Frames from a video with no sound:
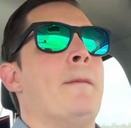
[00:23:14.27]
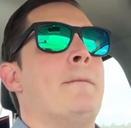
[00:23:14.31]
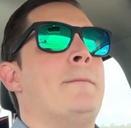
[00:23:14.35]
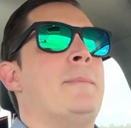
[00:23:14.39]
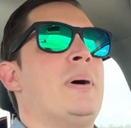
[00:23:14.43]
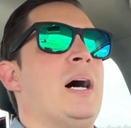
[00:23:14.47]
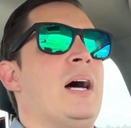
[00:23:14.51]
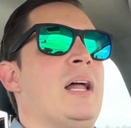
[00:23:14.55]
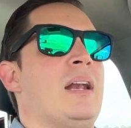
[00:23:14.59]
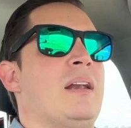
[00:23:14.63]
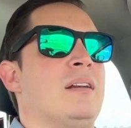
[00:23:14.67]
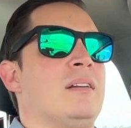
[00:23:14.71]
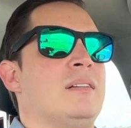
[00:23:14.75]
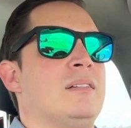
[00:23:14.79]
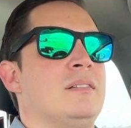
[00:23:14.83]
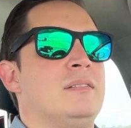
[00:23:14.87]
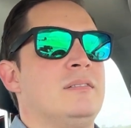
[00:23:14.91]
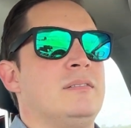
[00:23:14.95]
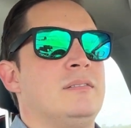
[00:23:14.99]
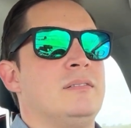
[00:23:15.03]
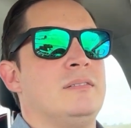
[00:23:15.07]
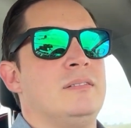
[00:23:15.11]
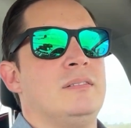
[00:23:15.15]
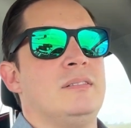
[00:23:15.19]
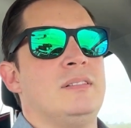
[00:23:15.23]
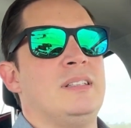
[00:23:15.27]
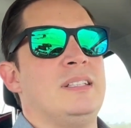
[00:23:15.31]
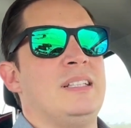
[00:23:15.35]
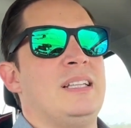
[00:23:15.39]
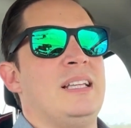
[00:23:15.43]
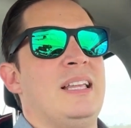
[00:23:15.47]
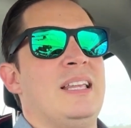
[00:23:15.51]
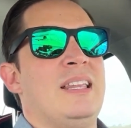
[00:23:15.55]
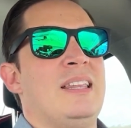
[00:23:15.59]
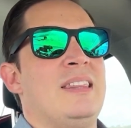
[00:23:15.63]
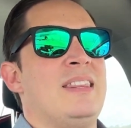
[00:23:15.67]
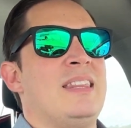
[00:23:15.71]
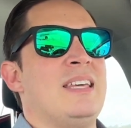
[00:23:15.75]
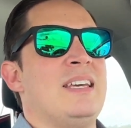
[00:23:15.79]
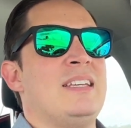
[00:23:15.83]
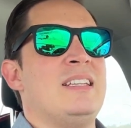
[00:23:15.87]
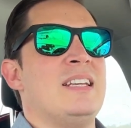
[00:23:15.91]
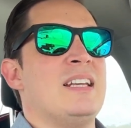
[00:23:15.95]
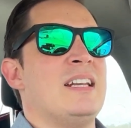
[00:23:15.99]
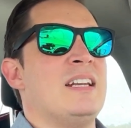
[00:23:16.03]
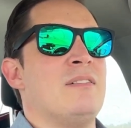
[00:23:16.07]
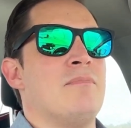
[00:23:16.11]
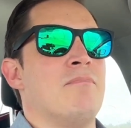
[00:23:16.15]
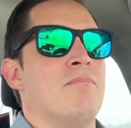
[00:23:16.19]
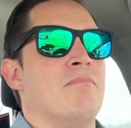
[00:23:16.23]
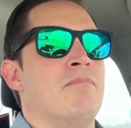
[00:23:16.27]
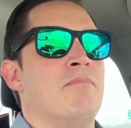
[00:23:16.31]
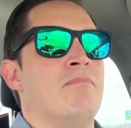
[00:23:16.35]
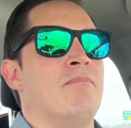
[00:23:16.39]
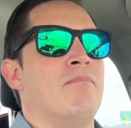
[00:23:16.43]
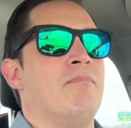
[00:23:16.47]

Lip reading: but they didn't